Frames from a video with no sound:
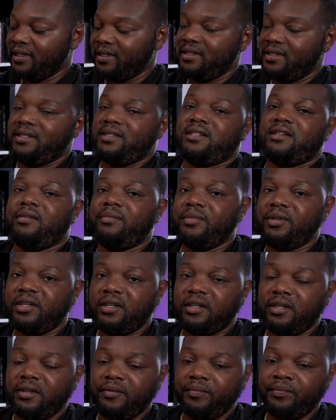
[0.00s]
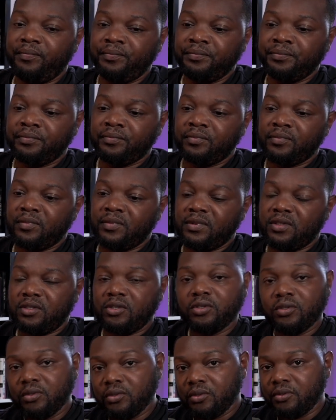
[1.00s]
some of the
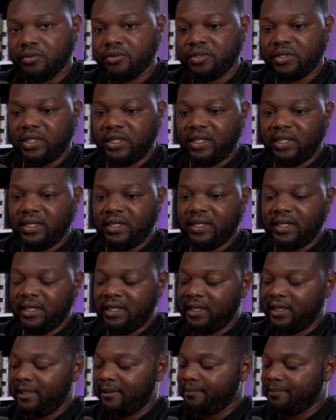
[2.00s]
tools and I